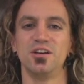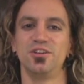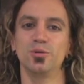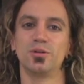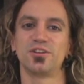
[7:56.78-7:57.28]

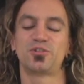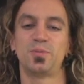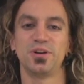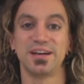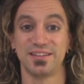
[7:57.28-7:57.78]
You will
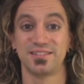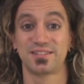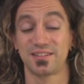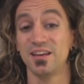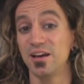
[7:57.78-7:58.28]

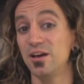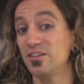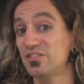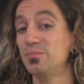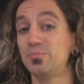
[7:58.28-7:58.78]
experience
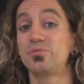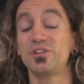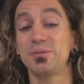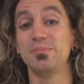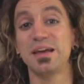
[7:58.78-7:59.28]
some
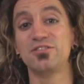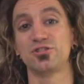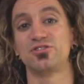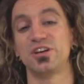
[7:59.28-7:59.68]
pretty major